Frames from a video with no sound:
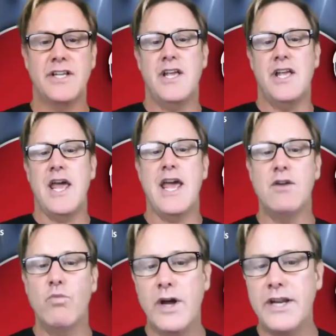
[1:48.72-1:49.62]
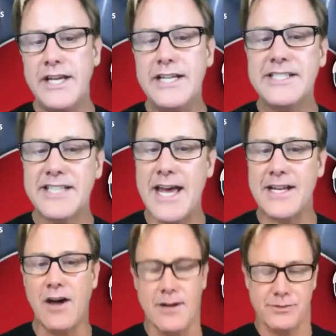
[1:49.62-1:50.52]
And what is that
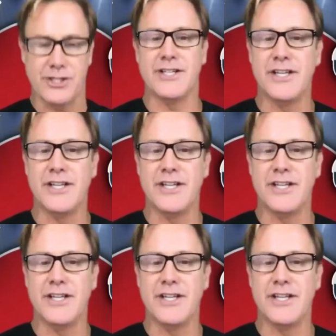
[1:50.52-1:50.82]
option?